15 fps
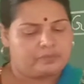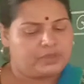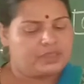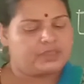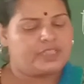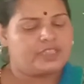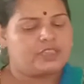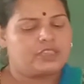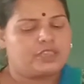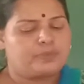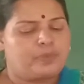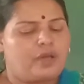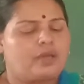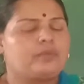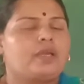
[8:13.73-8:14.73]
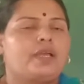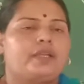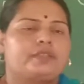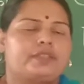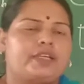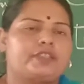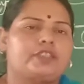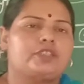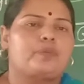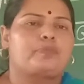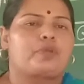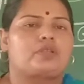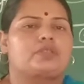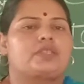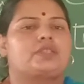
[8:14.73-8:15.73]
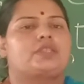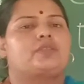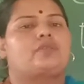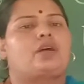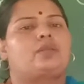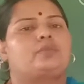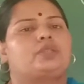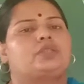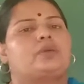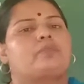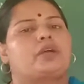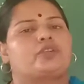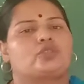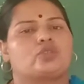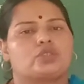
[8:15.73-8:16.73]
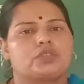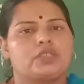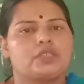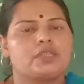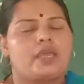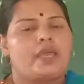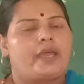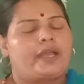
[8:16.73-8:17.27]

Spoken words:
stage is formed, that is the process involved in the mitosis,